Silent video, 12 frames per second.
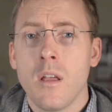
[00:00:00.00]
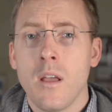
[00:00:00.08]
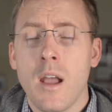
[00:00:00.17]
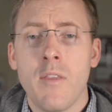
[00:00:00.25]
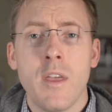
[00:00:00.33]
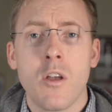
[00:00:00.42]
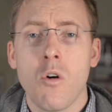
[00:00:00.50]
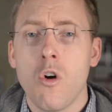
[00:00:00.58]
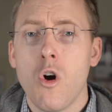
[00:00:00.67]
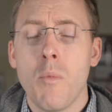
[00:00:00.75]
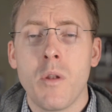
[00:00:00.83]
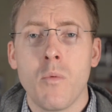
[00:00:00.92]
and they go
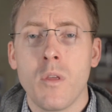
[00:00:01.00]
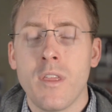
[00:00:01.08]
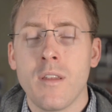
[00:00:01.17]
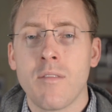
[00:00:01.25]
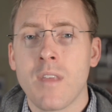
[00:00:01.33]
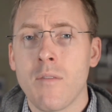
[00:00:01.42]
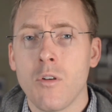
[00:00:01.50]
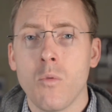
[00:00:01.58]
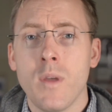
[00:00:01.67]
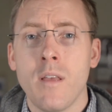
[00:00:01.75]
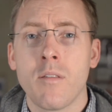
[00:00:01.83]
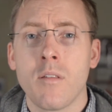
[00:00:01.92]
home and within several
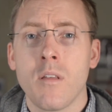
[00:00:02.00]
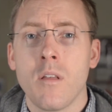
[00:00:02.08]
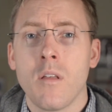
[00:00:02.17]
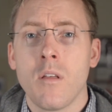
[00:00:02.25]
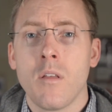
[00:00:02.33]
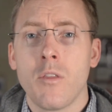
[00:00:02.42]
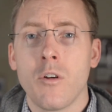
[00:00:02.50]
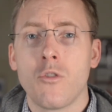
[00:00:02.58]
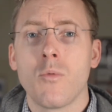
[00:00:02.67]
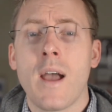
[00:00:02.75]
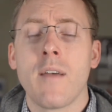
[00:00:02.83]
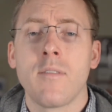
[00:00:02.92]
weeks, they're
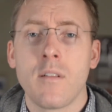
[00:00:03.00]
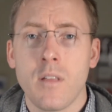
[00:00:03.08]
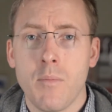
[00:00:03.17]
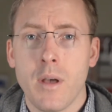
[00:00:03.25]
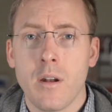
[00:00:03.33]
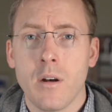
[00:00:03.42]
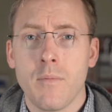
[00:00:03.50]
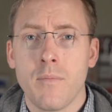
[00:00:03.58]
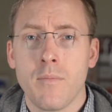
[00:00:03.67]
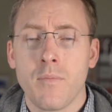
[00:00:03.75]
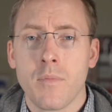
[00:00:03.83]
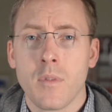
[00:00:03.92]
drastically better.
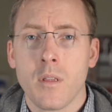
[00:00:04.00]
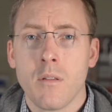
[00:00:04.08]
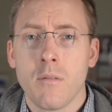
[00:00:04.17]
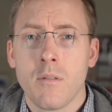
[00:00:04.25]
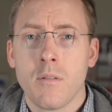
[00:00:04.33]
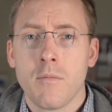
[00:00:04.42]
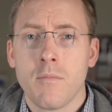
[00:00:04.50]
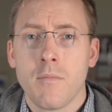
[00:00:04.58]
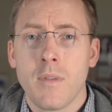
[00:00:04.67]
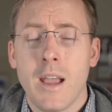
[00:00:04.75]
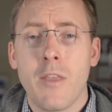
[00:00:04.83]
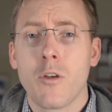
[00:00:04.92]

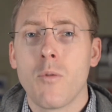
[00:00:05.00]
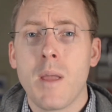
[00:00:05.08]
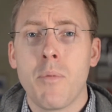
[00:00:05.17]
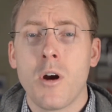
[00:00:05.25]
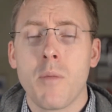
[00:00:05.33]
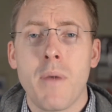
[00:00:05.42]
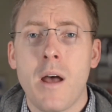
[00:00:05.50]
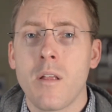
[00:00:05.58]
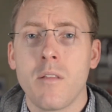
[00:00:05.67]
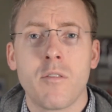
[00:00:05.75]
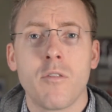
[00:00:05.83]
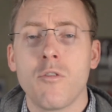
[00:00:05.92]
And the great part about it
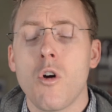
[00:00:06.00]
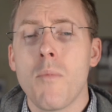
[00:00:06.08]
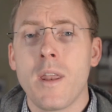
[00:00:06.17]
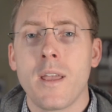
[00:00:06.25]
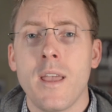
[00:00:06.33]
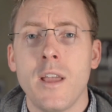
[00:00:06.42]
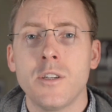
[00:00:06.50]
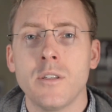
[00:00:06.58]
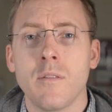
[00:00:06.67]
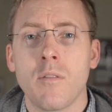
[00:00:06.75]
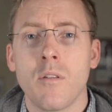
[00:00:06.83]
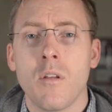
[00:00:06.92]
is there's no
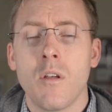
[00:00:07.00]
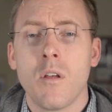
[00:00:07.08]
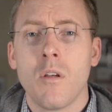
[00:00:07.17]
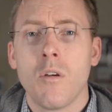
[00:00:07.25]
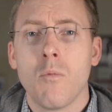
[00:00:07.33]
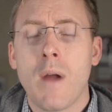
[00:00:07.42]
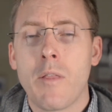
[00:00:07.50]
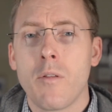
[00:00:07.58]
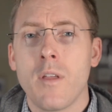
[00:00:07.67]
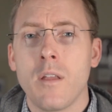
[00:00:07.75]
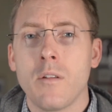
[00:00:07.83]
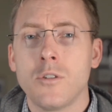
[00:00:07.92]
medications. Rather
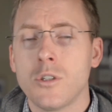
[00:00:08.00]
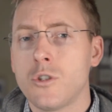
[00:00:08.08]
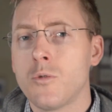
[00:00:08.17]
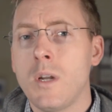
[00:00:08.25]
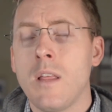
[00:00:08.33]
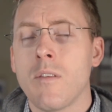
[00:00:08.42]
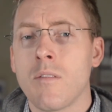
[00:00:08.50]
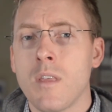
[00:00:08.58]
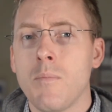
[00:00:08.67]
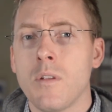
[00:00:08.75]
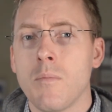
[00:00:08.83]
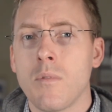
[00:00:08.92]
than just treating the
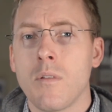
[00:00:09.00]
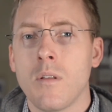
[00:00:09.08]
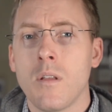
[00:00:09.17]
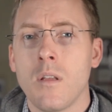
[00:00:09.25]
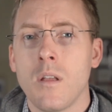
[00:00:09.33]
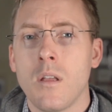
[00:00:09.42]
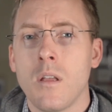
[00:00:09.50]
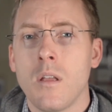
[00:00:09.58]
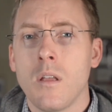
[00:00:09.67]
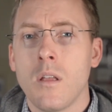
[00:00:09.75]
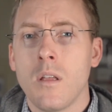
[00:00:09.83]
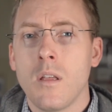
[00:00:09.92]
symptoms,
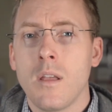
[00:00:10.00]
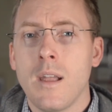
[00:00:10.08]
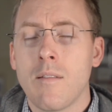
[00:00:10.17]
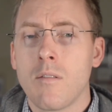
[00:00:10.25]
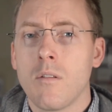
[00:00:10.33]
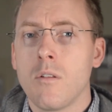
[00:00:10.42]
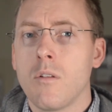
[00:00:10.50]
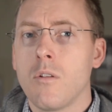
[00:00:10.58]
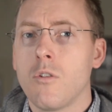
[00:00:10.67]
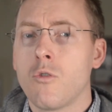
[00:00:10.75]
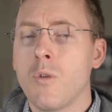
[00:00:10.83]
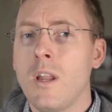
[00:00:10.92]
it's
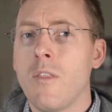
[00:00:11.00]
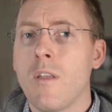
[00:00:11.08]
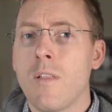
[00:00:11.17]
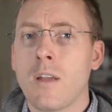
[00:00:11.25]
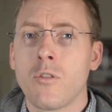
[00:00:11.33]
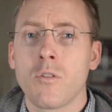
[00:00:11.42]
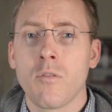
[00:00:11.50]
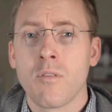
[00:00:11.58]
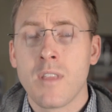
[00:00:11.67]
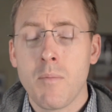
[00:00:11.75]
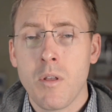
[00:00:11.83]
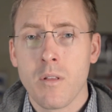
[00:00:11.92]
treating the electrical
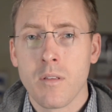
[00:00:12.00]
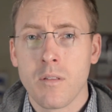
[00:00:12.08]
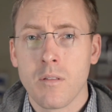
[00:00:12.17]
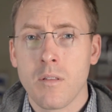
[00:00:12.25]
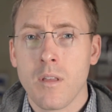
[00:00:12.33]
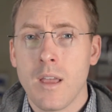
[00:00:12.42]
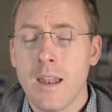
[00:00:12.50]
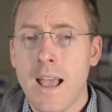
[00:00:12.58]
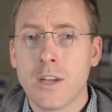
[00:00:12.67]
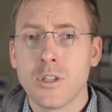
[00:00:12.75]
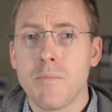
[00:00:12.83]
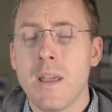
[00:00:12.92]
stimuluses and
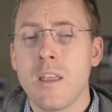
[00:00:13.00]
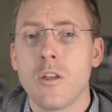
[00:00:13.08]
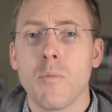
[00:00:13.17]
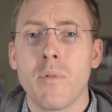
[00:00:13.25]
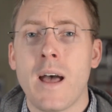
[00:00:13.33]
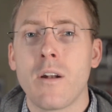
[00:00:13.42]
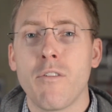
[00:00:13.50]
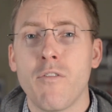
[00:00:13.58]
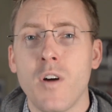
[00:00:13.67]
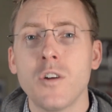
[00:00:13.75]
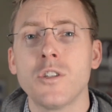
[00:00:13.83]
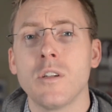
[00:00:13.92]
actually making your bladder
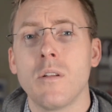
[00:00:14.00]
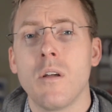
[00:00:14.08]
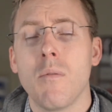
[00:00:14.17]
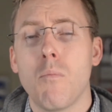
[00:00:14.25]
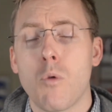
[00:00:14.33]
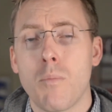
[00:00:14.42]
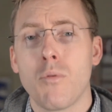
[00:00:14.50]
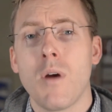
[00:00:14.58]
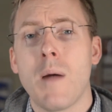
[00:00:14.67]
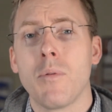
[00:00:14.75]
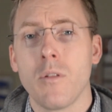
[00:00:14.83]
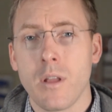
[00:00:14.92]
function more
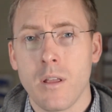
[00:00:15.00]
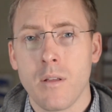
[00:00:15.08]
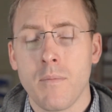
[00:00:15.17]
properly.